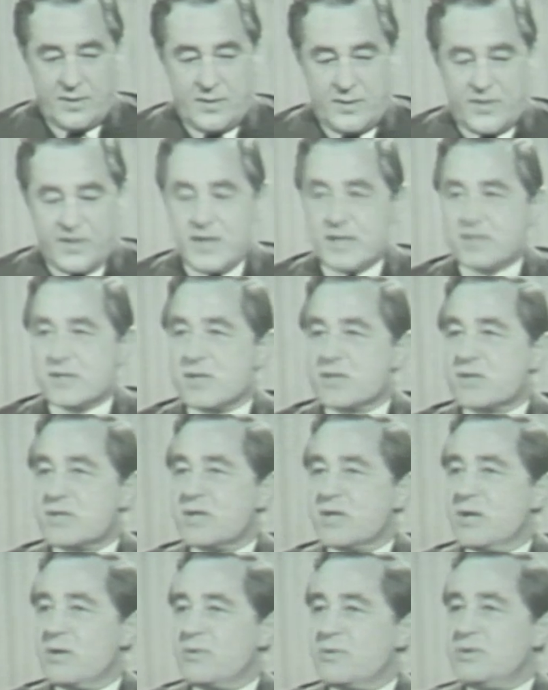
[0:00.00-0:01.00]
things are
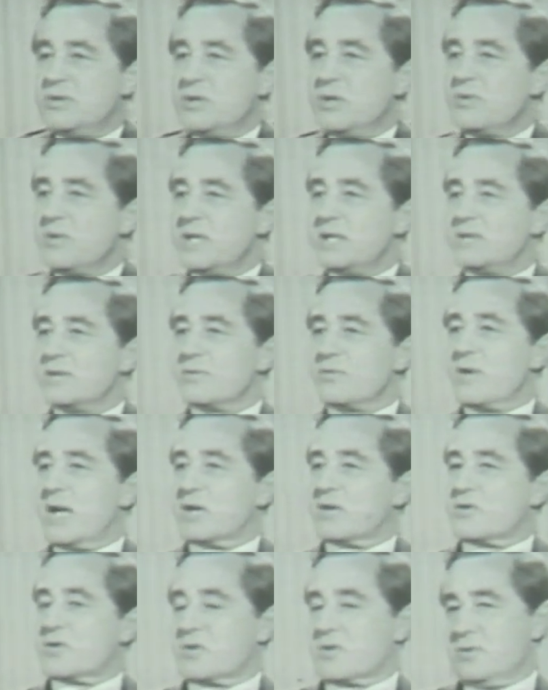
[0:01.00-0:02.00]
so
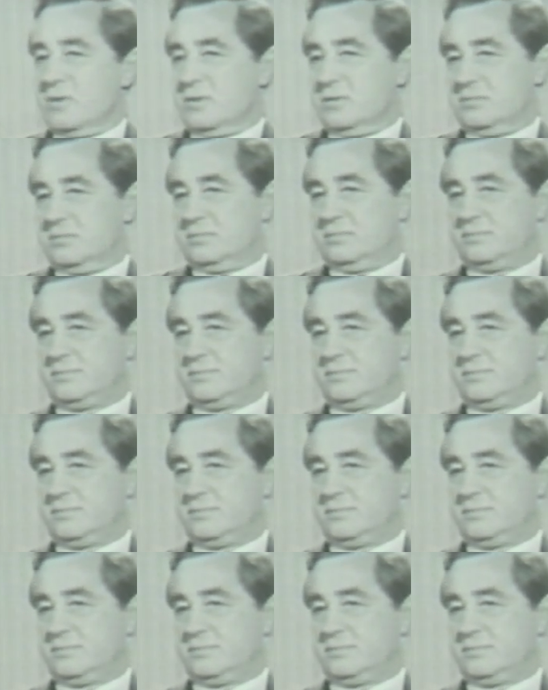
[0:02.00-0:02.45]
unidirectional?